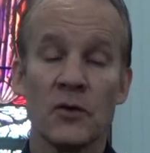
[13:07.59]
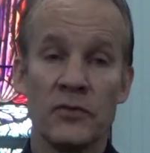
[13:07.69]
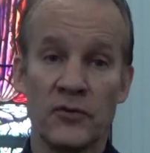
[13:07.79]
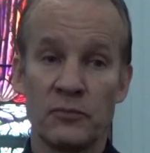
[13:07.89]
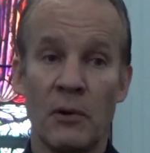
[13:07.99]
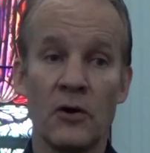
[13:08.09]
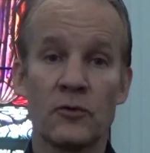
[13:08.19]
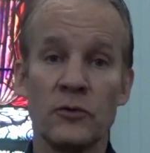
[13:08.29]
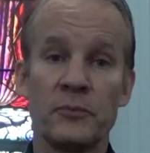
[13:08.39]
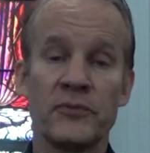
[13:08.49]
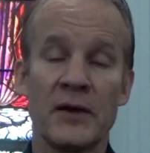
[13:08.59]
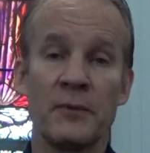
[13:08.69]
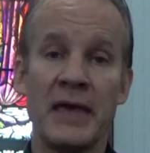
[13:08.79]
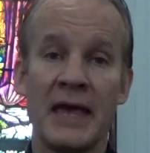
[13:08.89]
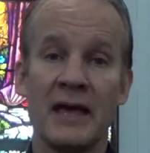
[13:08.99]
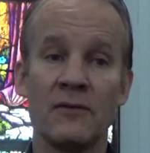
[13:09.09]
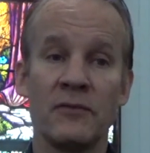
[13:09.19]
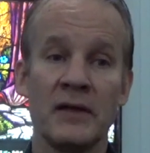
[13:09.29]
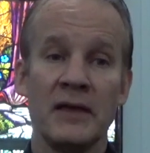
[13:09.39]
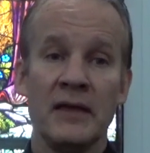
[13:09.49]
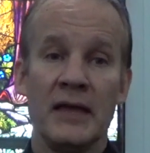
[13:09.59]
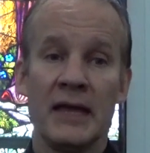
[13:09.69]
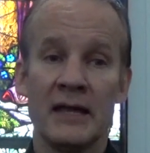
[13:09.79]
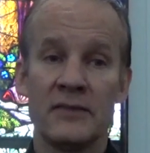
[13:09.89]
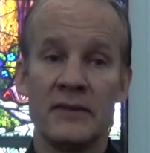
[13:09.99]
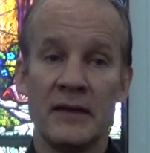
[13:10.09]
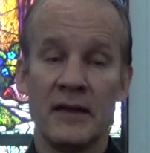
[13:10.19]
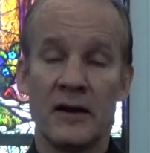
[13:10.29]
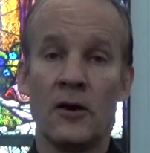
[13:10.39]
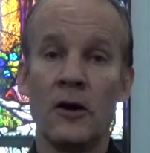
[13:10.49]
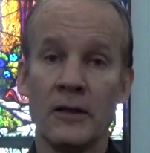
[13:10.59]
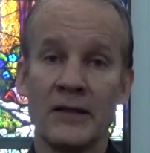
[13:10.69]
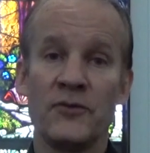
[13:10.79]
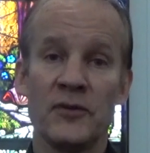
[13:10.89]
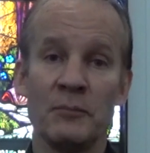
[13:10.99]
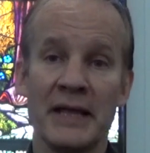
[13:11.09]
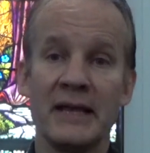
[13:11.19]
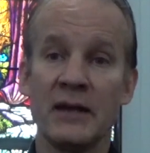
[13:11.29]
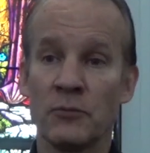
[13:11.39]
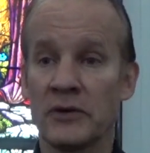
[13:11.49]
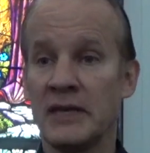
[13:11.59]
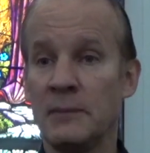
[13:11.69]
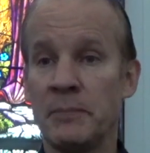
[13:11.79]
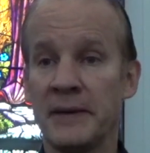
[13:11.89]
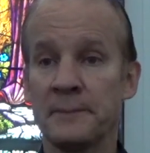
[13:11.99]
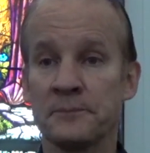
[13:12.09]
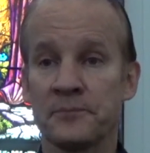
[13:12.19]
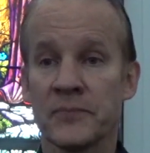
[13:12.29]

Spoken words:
the small groups that we have at the hall in Sublette, and we're keeping